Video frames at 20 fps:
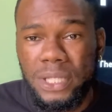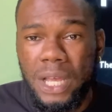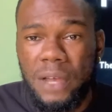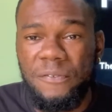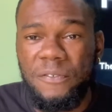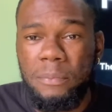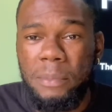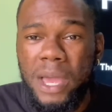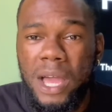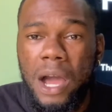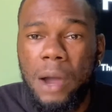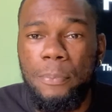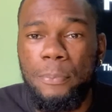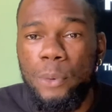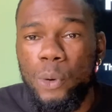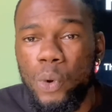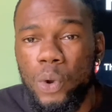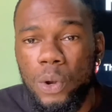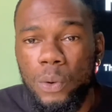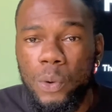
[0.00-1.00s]
If I make a
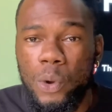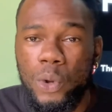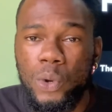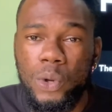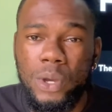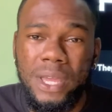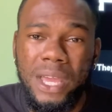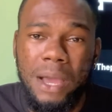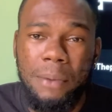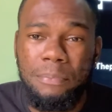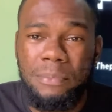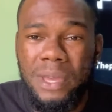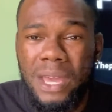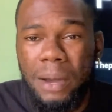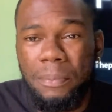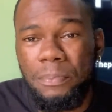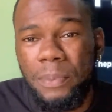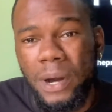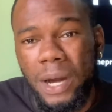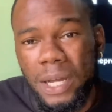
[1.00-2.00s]
poll, you can be a
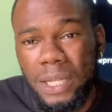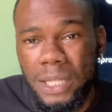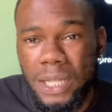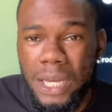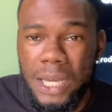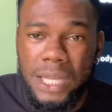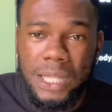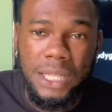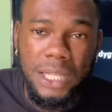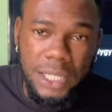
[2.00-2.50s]
part of it.